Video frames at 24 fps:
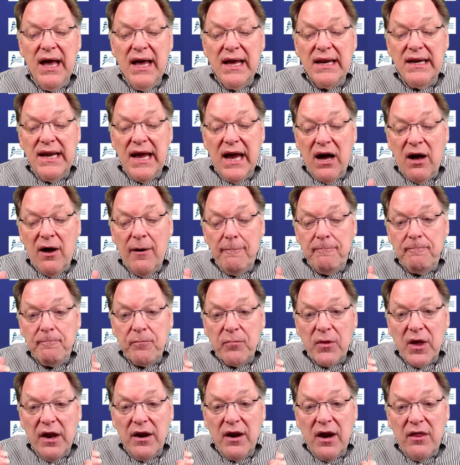Now,
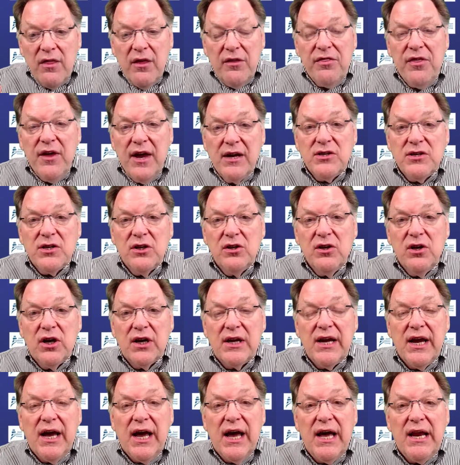another thing to
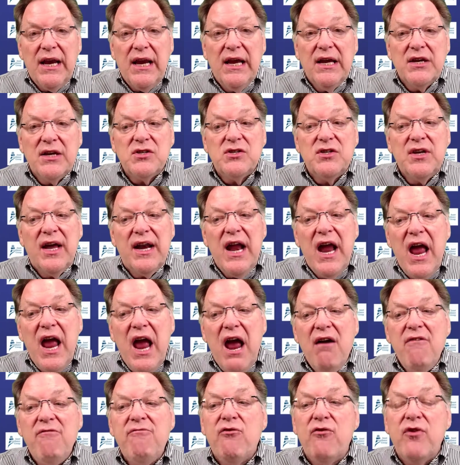look at is that
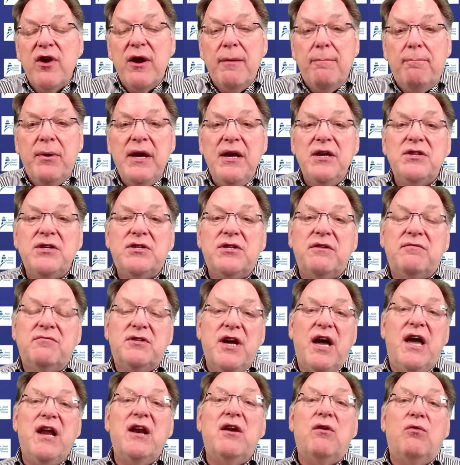every piece of
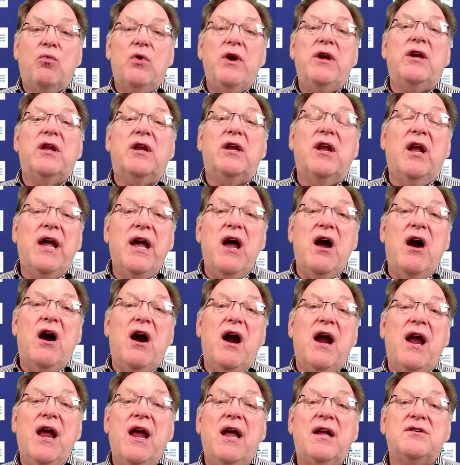data we could lay our
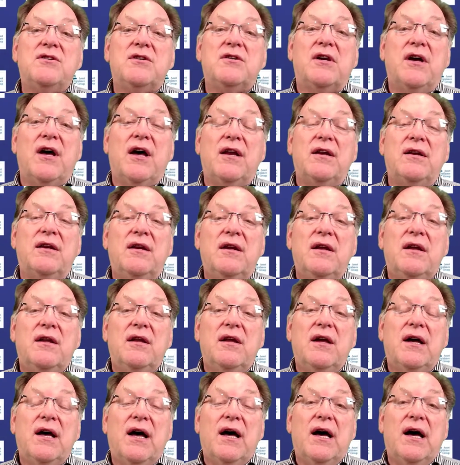hands on,
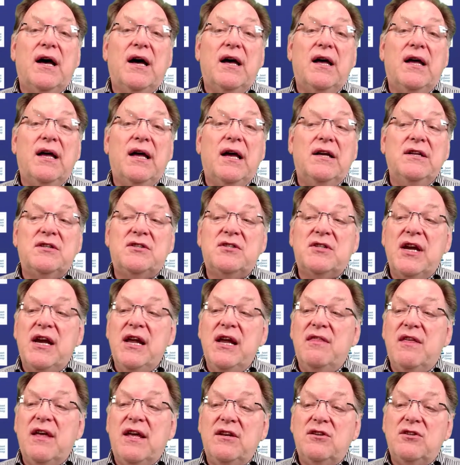say
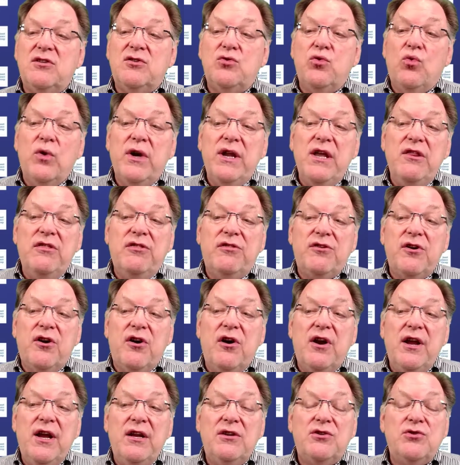that
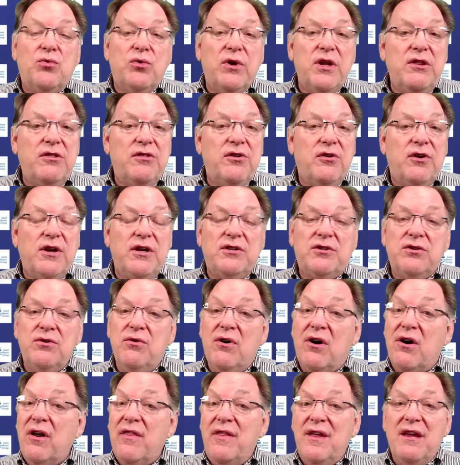2030, 2032
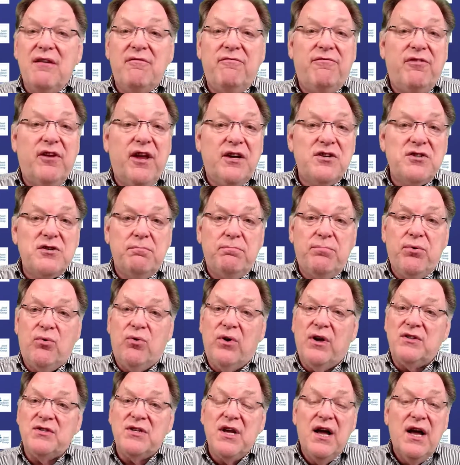are the inflection
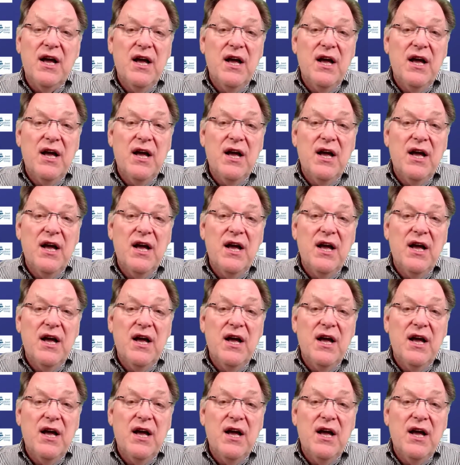points.